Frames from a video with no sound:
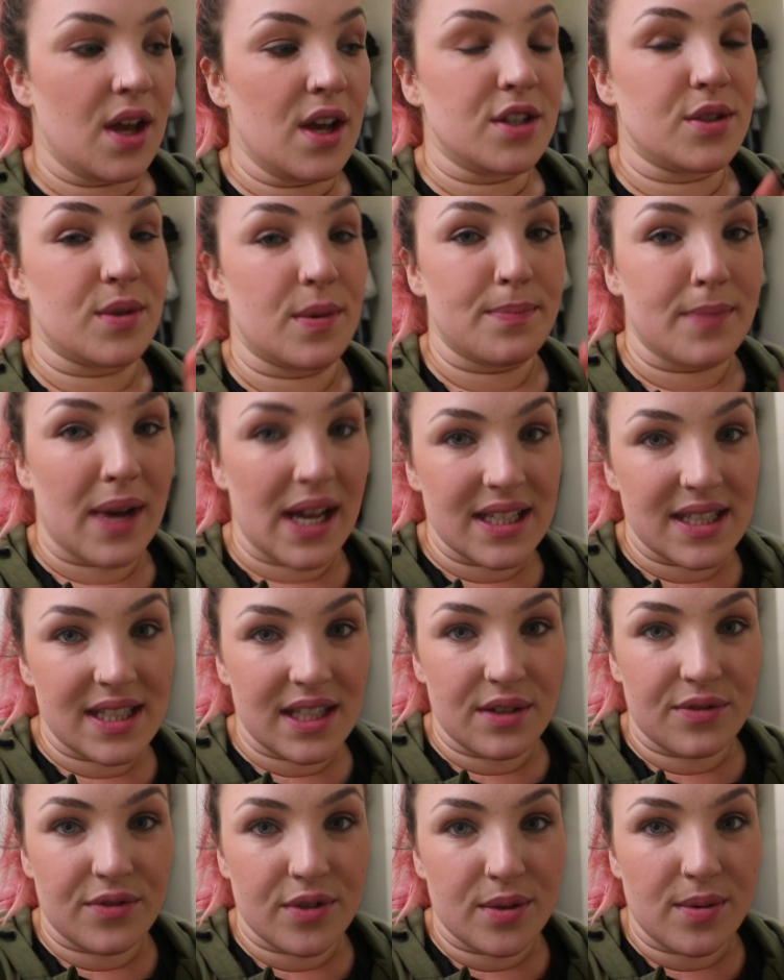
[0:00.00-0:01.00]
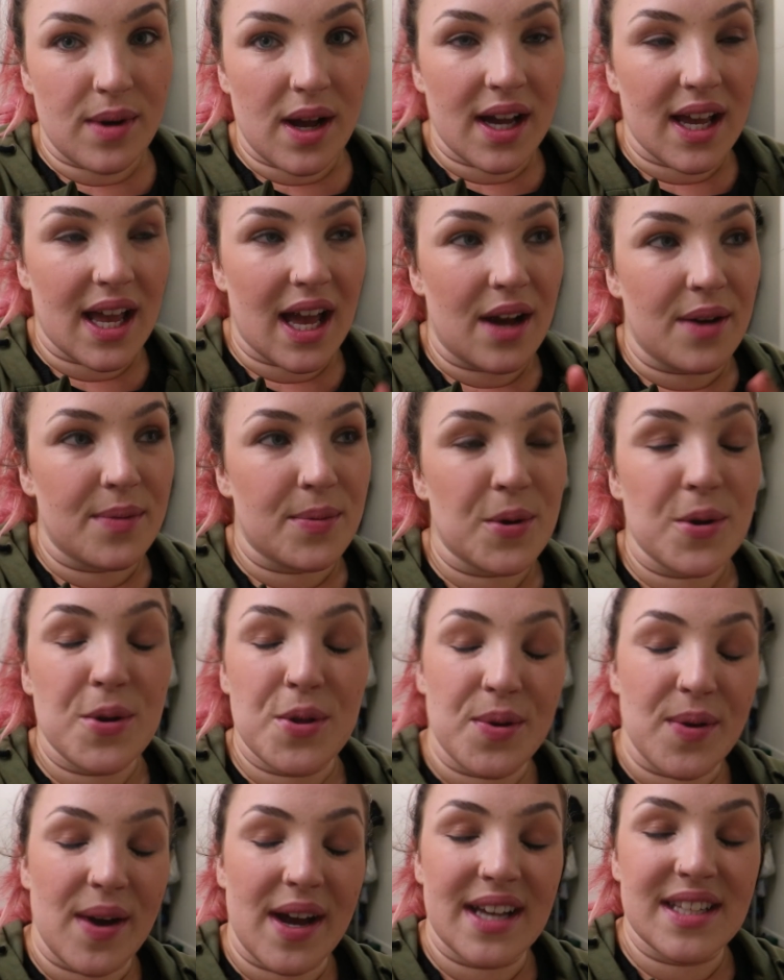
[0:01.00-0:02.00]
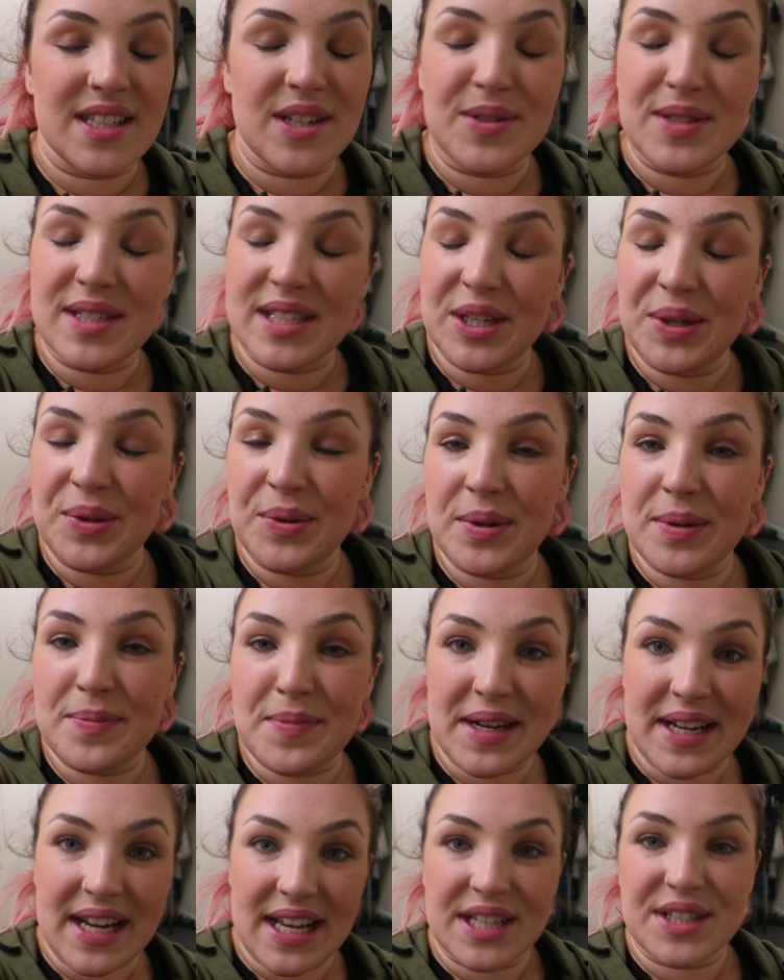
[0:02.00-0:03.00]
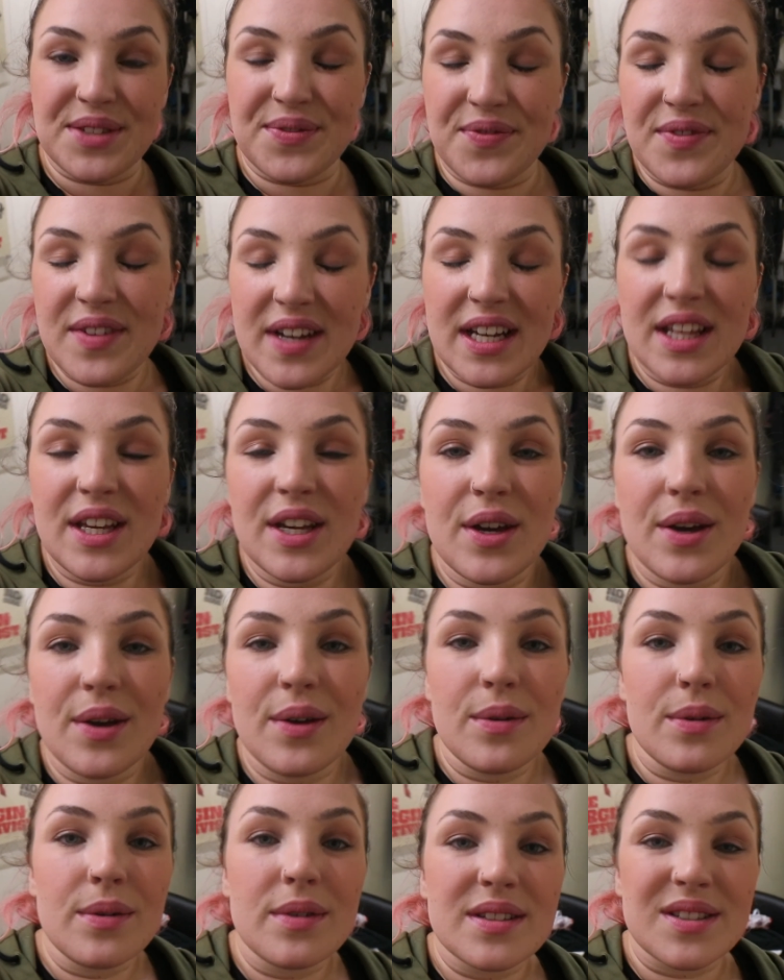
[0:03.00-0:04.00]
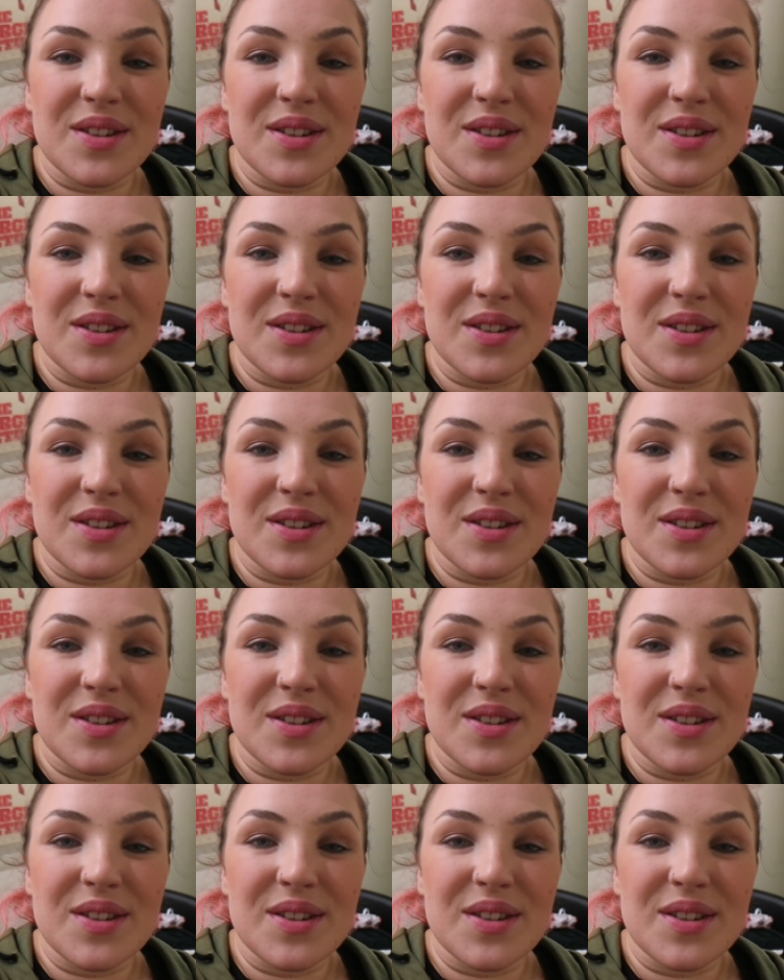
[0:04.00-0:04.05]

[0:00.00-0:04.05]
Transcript: So I might see you for a workout, but otherwise I'll see you in my next video.